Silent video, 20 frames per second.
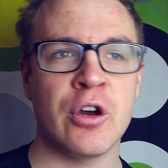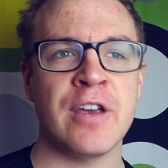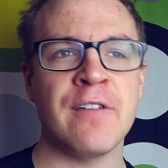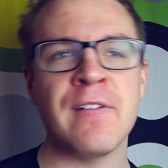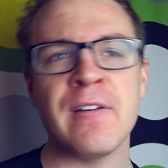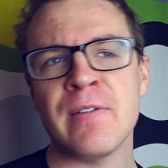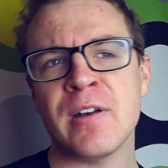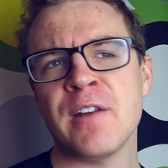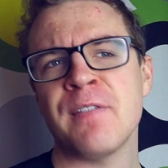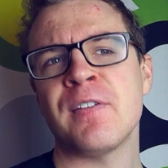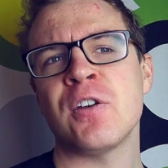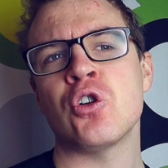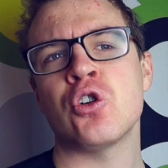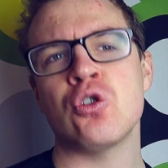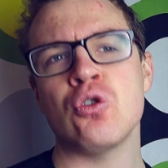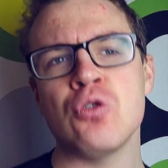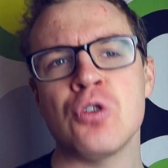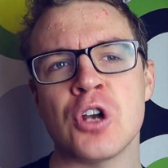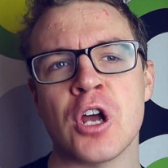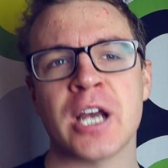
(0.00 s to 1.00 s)
even if you
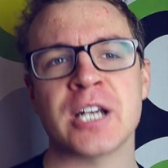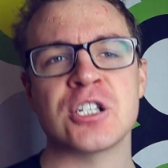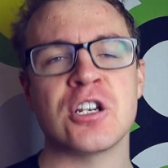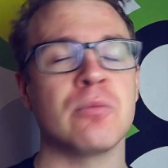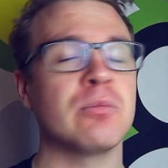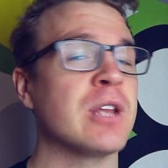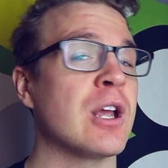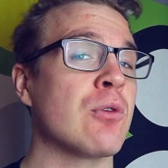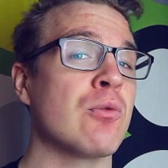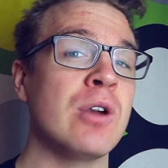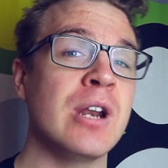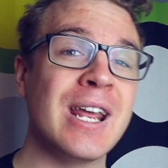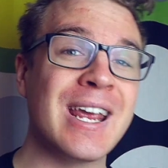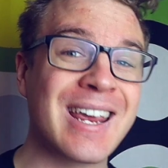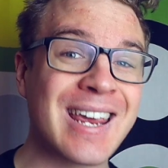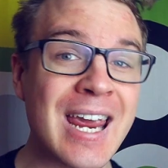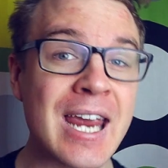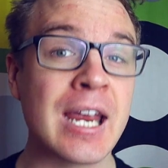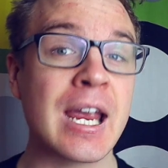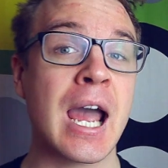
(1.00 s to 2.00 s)
do like something really
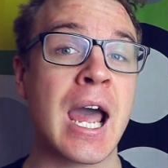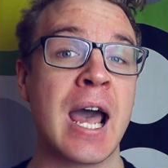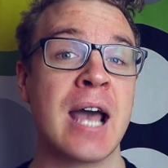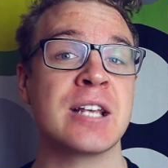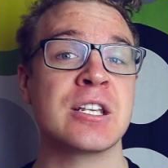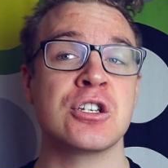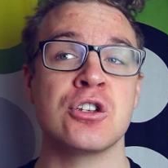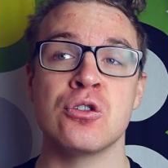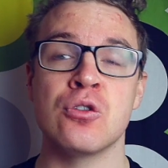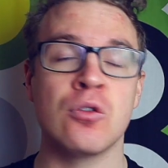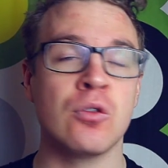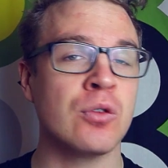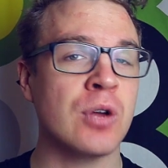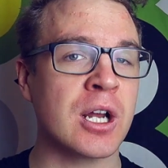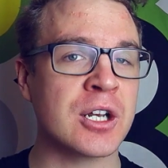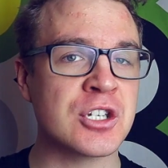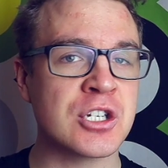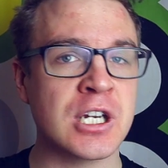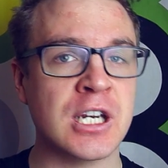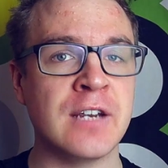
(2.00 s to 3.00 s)
kick-ass, you
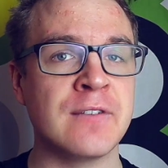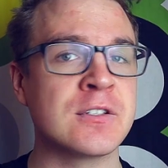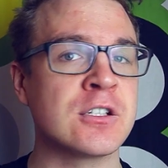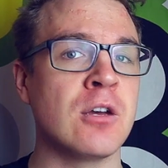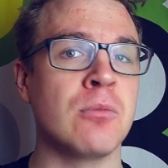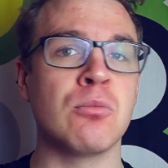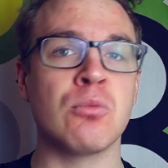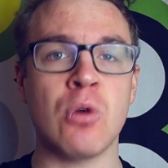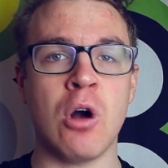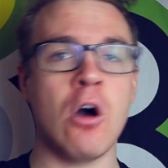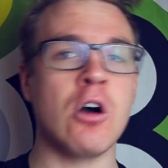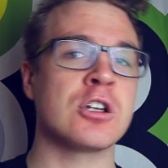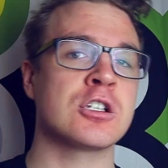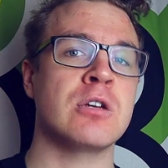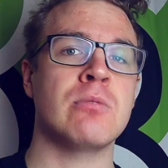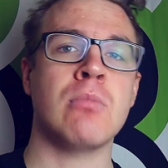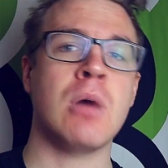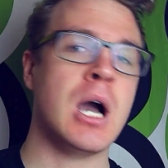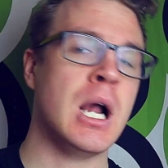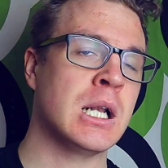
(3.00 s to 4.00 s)
achieve some
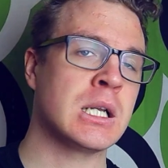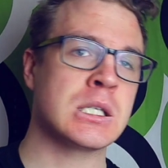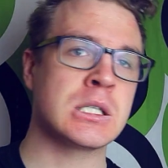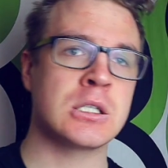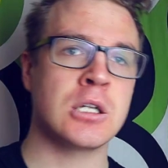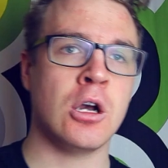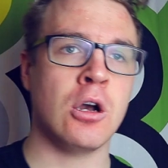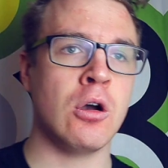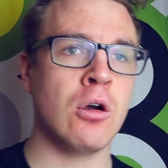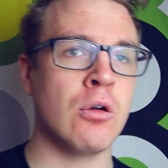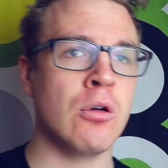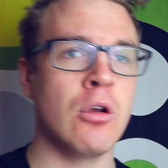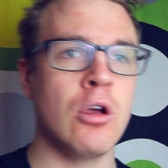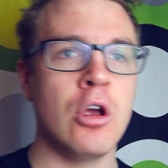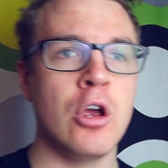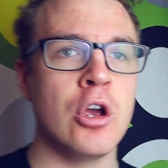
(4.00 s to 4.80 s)
awesome milestone,